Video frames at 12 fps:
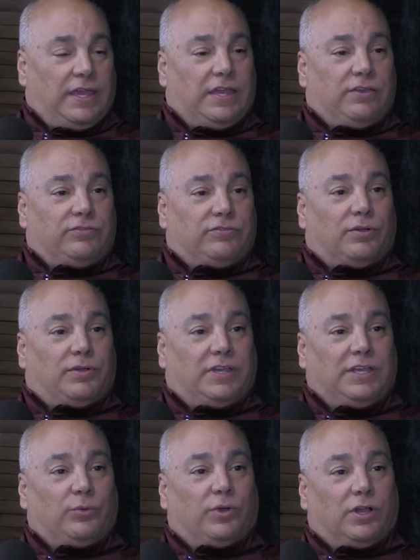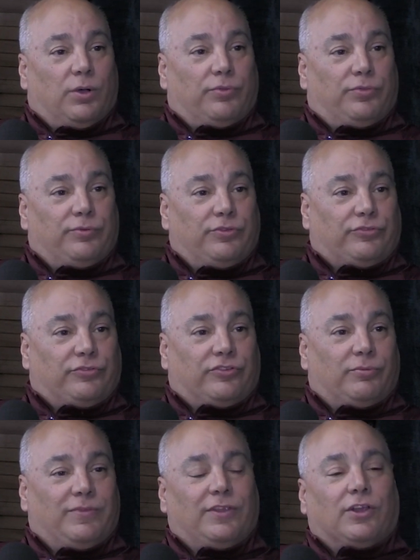So here we're going through the
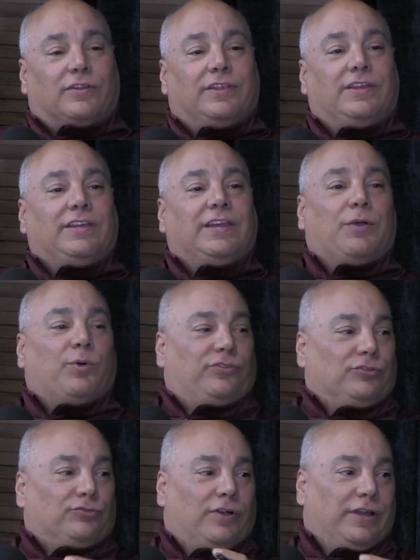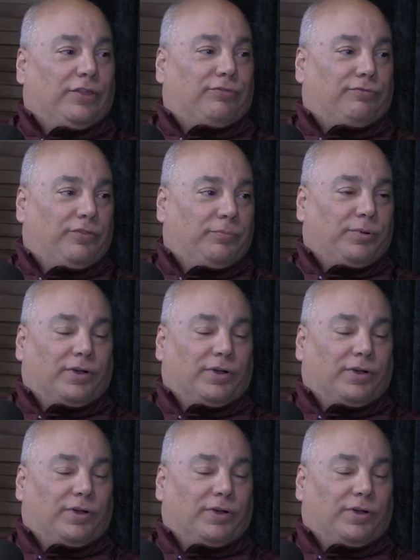system, and look, the DA wasn't trying to throw the book.